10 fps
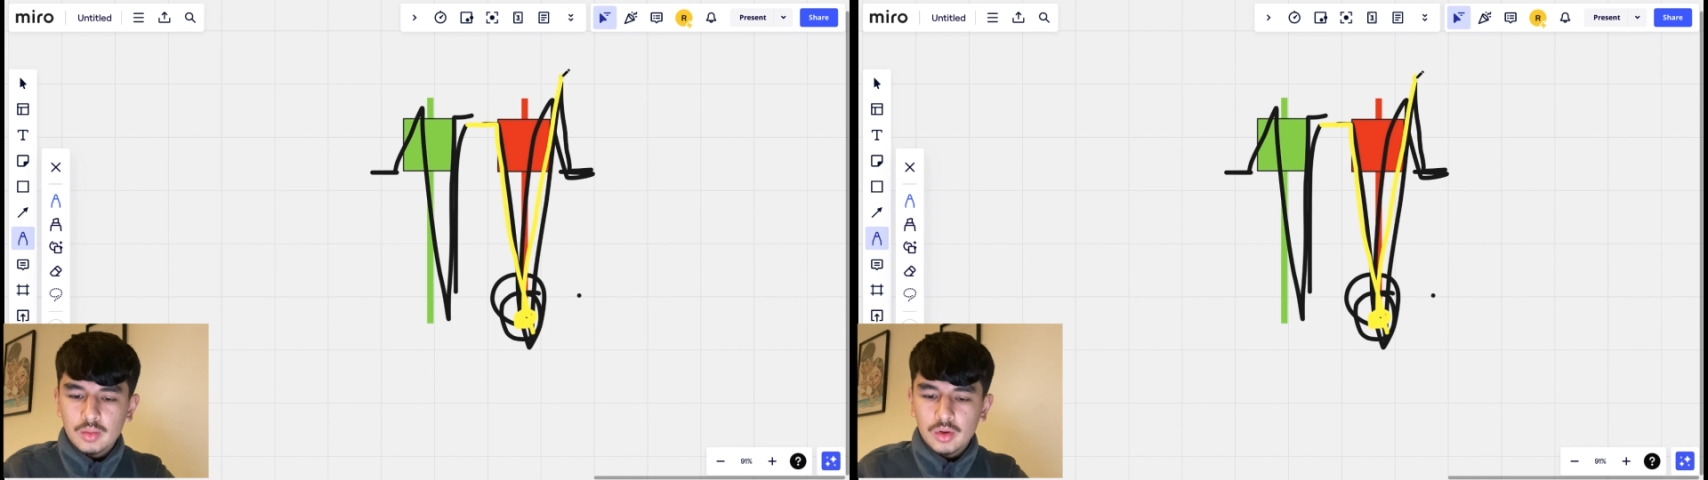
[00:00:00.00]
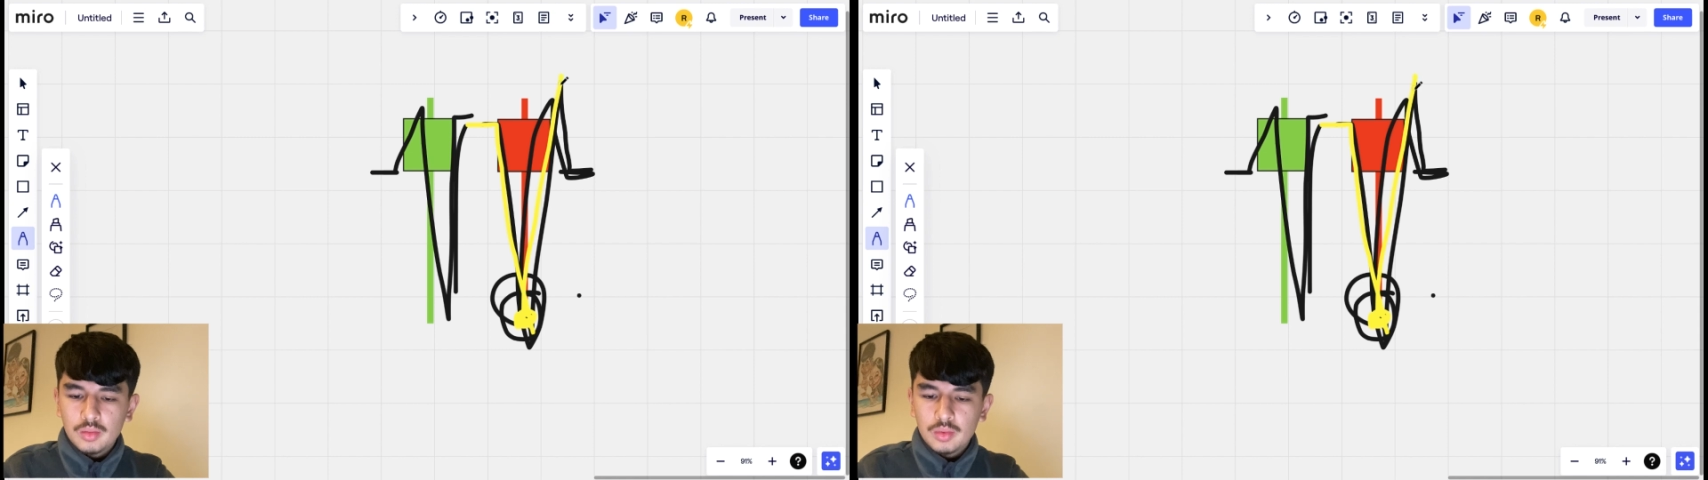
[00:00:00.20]

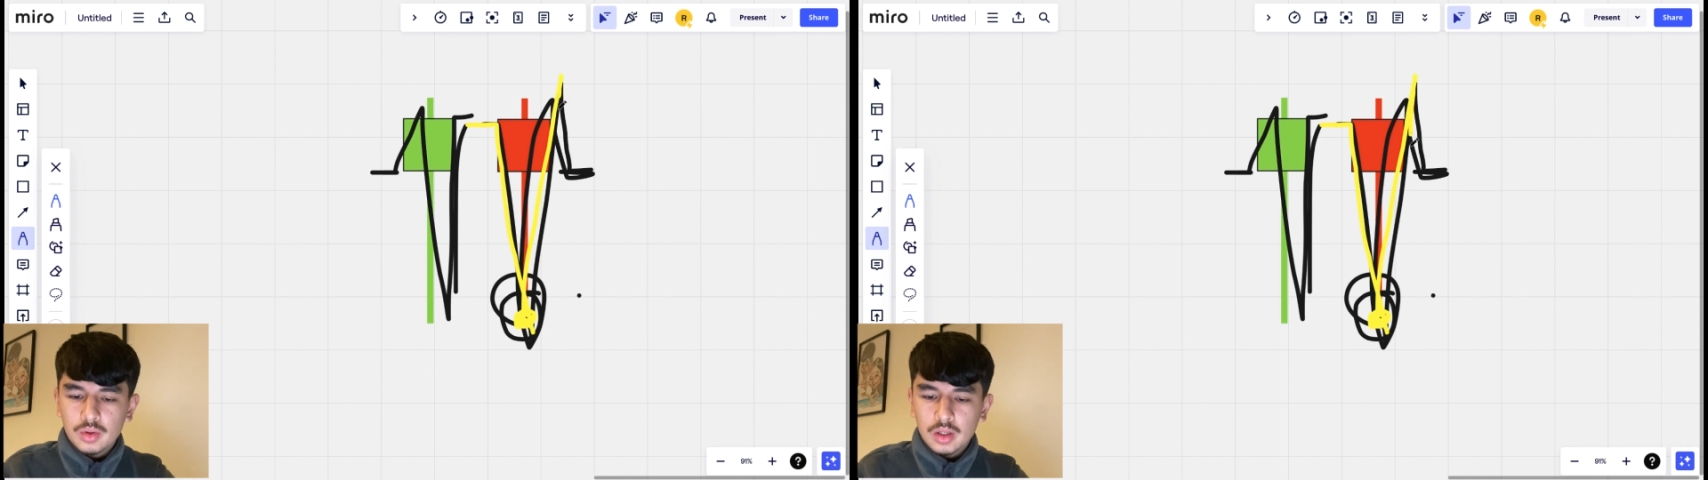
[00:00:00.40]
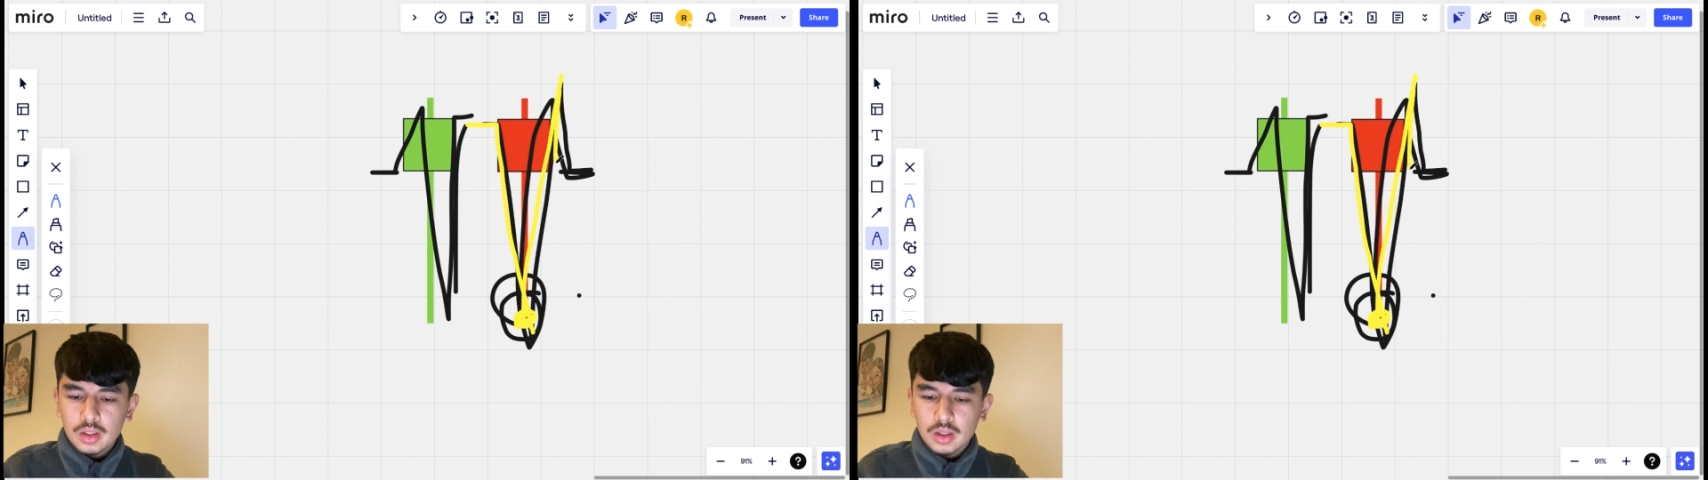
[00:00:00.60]
up
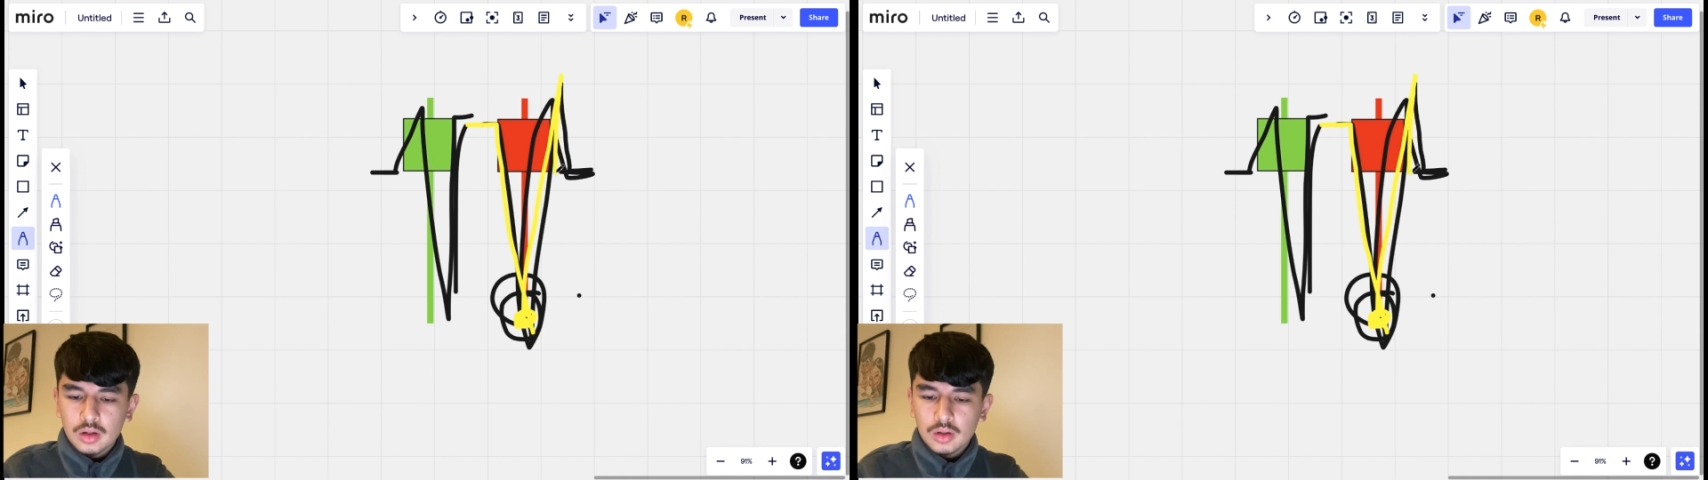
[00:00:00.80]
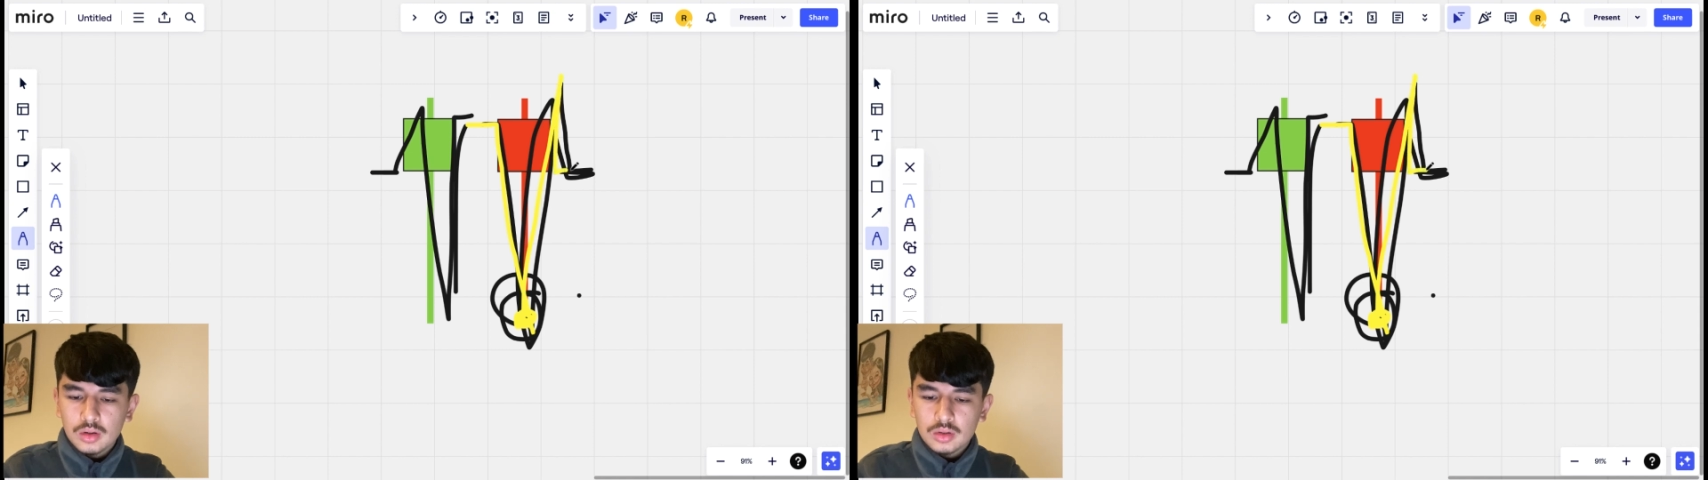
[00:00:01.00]
and then
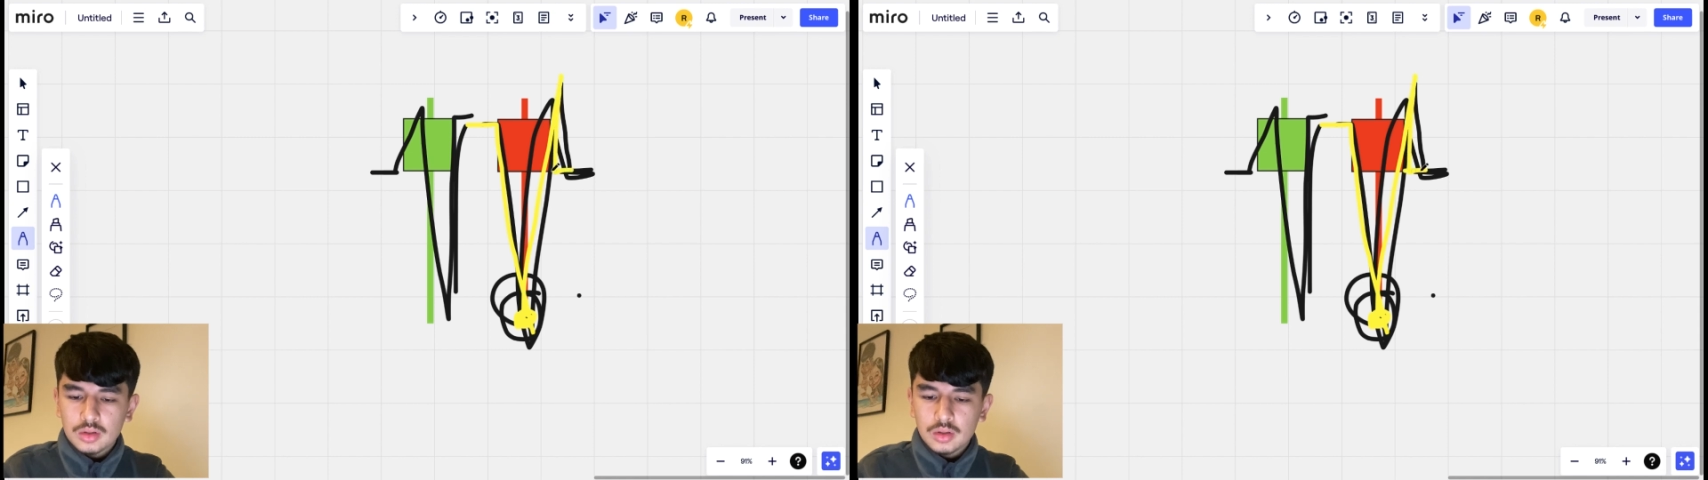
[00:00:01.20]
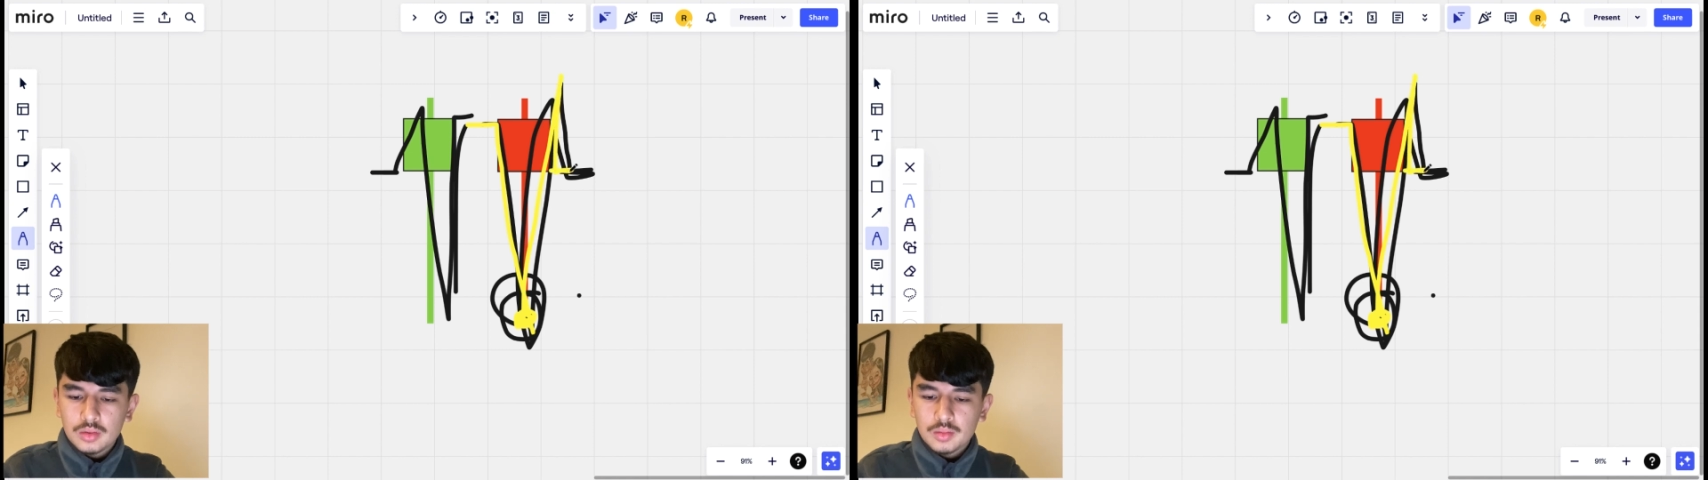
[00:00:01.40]
closed,